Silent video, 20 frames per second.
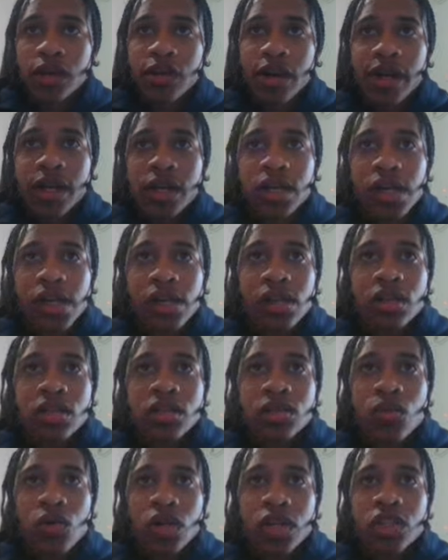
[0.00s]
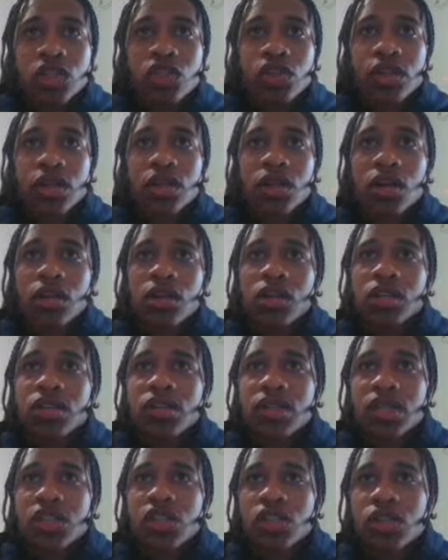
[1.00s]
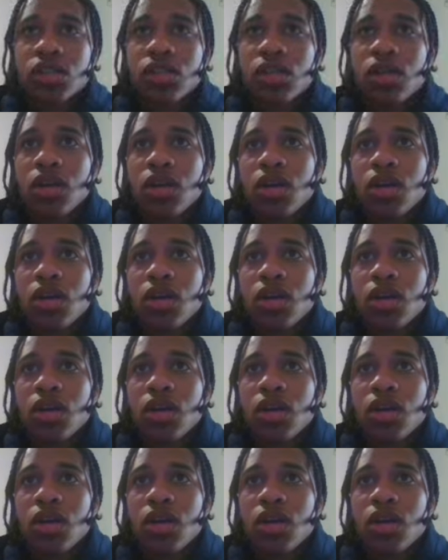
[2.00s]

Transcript: right? Early this morning during London session,